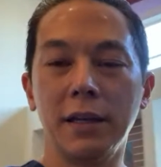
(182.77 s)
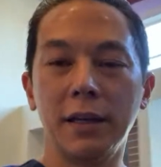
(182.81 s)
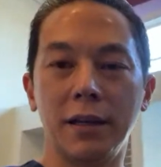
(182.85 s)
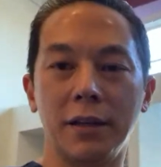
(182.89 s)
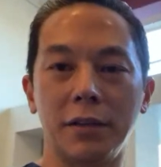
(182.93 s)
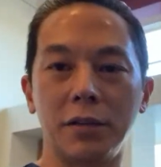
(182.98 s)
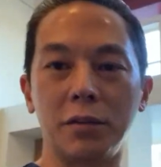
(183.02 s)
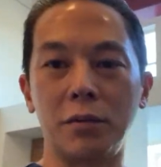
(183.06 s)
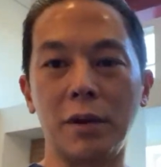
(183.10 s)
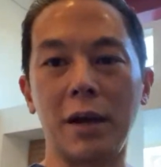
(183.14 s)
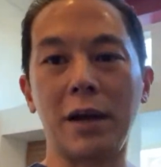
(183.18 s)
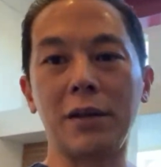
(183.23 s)

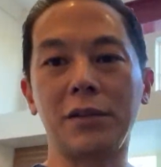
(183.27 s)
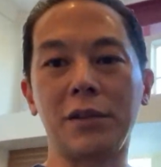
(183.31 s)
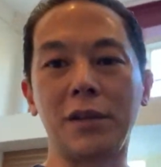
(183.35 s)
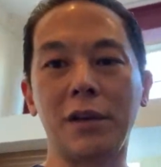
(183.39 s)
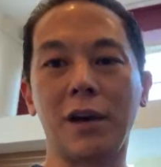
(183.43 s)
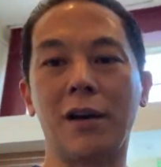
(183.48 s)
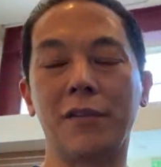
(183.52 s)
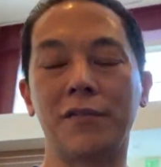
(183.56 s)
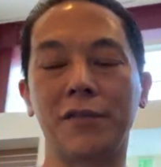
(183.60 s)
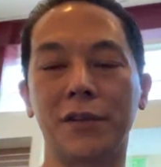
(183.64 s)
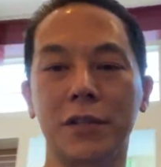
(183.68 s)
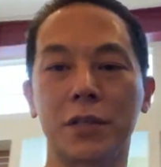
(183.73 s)
throughout the
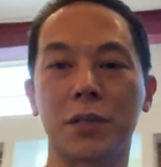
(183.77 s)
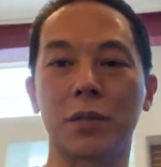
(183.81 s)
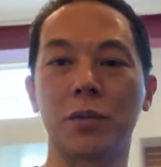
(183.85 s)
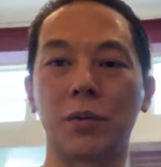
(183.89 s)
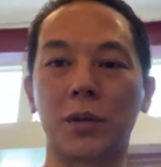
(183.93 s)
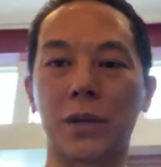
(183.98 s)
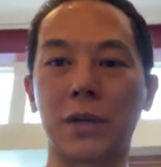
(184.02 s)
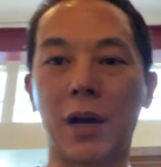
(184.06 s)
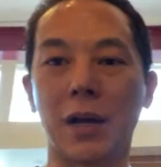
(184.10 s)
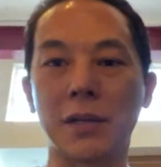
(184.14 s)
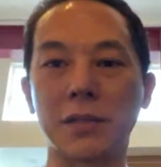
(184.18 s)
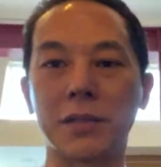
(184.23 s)
office. So
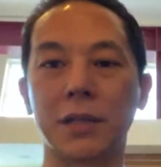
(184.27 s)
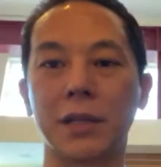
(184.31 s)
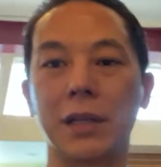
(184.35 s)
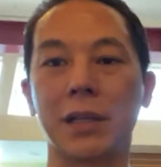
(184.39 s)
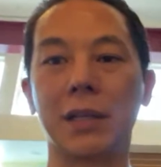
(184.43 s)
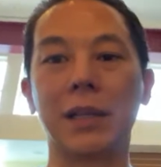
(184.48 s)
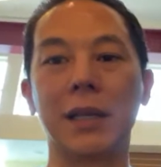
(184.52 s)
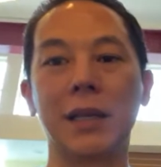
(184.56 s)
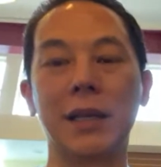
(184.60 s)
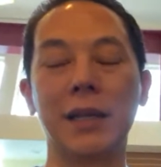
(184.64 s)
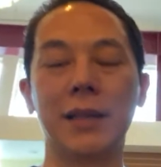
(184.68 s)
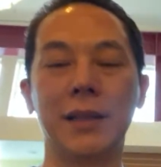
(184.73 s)
we're constantly
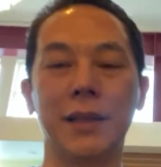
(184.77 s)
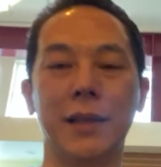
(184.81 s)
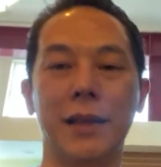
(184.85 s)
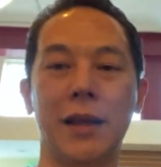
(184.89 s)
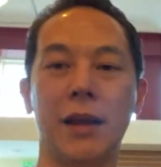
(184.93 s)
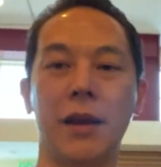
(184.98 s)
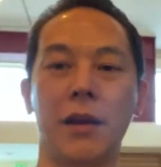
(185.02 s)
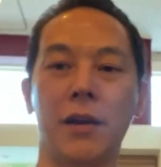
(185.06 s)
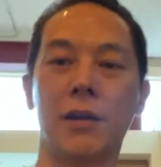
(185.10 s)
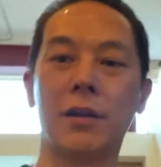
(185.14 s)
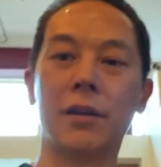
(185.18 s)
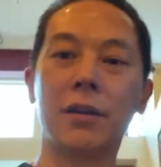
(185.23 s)
cleaning the
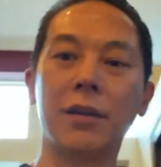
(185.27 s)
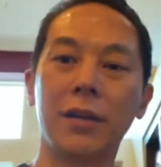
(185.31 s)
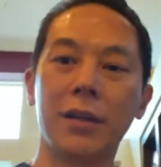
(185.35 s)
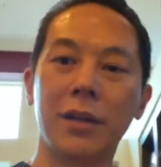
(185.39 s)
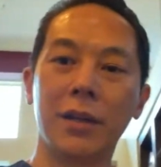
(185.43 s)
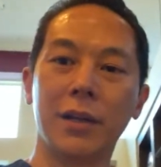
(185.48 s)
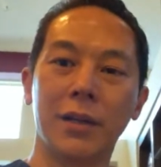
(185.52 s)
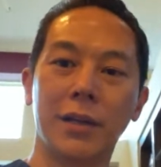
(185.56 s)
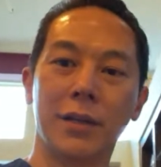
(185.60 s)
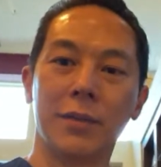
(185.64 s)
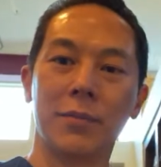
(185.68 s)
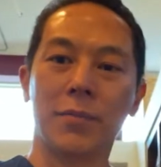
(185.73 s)
air
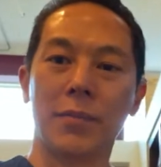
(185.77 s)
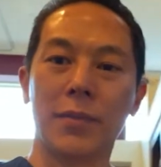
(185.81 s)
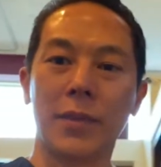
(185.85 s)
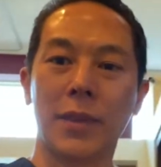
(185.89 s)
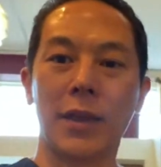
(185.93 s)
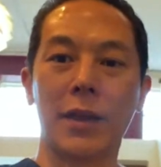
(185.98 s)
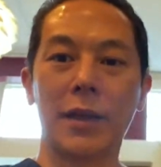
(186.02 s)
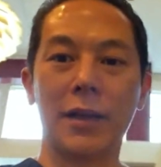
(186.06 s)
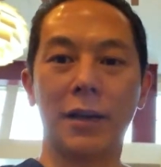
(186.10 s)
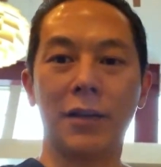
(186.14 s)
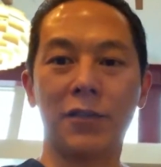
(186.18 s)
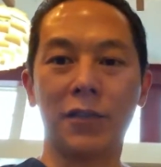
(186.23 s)

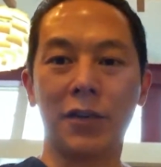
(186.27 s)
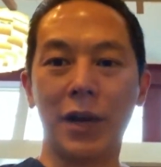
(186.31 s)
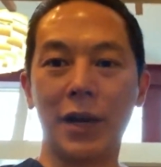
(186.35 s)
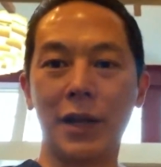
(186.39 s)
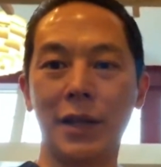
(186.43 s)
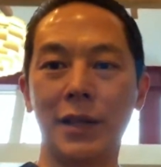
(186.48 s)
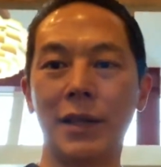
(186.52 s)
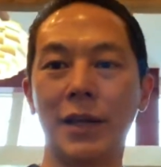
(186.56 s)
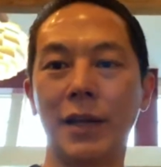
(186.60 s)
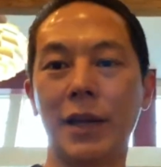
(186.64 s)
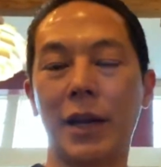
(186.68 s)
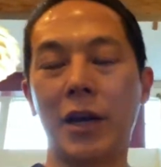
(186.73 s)
for
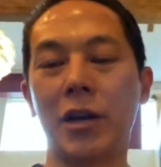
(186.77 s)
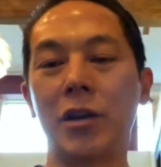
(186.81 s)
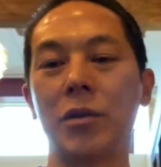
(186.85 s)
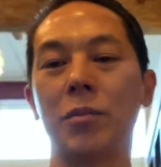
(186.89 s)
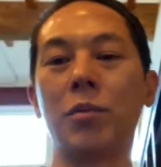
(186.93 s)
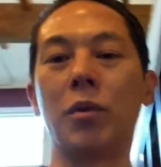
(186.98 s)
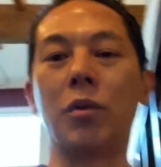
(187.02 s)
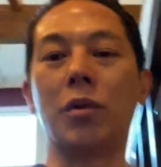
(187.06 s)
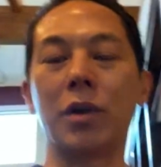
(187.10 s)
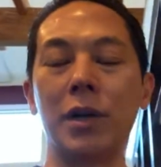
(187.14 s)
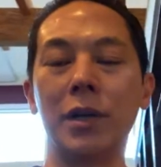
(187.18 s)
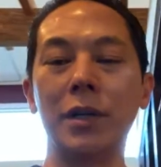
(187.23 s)
anything
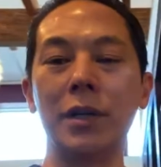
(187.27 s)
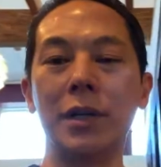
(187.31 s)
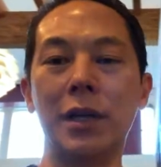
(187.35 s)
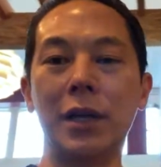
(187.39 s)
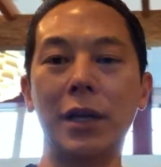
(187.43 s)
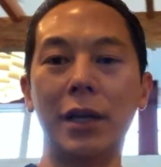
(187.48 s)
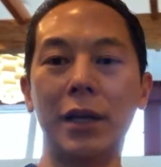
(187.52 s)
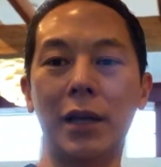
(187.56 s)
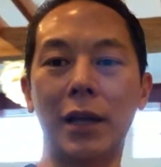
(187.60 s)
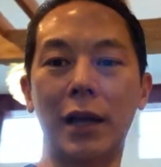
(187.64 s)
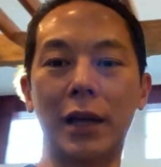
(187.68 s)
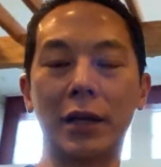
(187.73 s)
airborne,
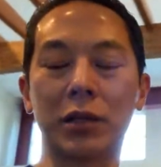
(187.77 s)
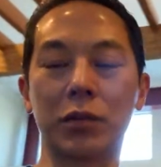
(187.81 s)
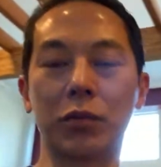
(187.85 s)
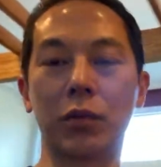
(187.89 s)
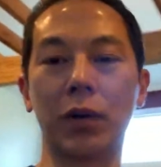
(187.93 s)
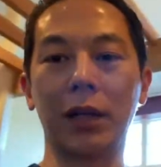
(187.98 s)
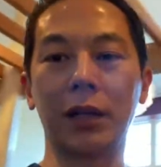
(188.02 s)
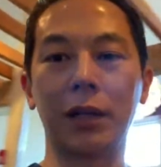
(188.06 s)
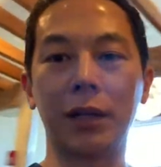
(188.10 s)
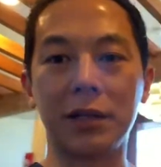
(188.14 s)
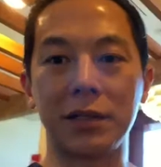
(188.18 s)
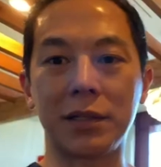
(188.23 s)
as
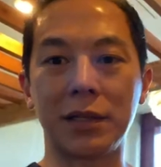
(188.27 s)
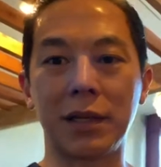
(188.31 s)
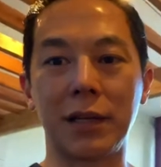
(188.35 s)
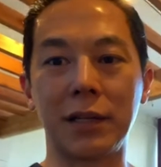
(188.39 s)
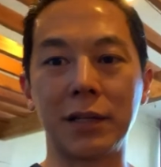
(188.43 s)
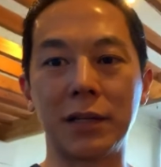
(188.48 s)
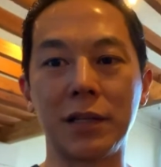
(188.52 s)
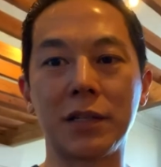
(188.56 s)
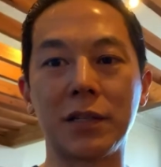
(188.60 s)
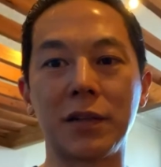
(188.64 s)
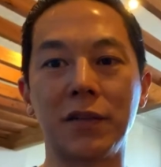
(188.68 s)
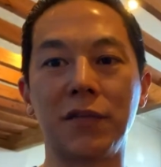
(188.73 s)
well as
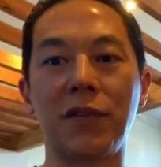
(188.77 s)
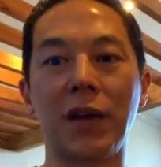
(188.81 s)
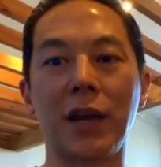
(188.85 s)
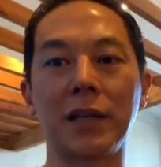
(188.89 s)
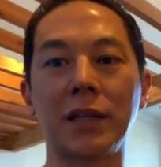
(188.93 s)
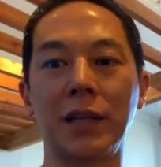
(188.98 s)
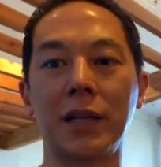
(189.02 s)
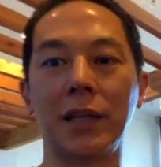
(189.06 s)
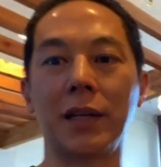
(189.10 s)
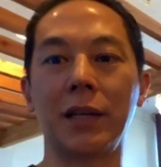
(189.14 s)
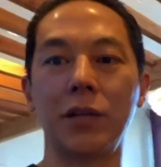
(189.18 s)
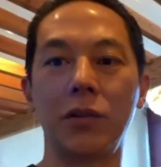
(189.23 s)

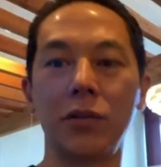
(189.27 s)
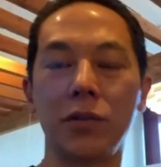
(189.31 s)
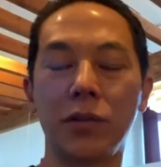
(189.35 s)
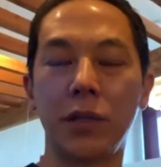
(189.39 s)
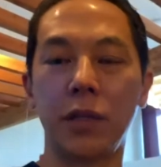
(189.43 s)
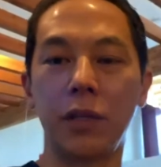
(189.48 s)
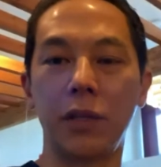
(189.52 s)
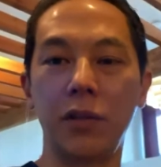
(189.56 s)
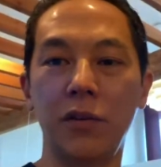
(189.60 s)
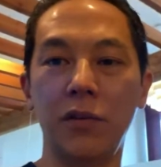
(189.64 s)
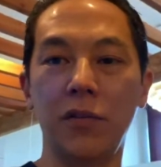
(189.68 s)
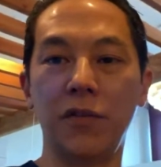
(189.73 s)
disinfecting it
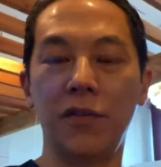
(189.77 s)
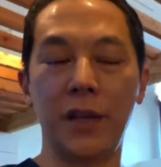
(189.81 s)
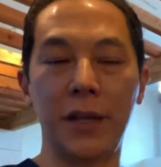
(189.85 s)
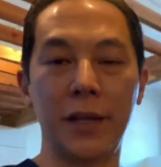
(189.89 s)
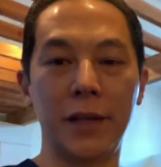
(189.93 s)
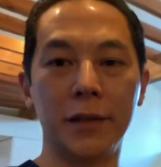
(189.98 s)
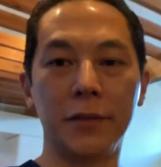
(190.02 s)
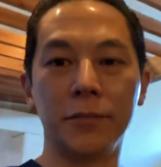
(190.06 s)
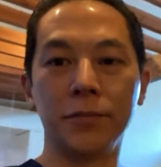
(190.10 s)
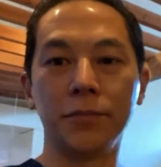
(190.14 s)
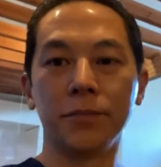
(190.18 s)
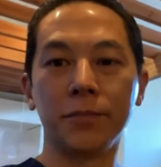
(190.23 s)
using UV.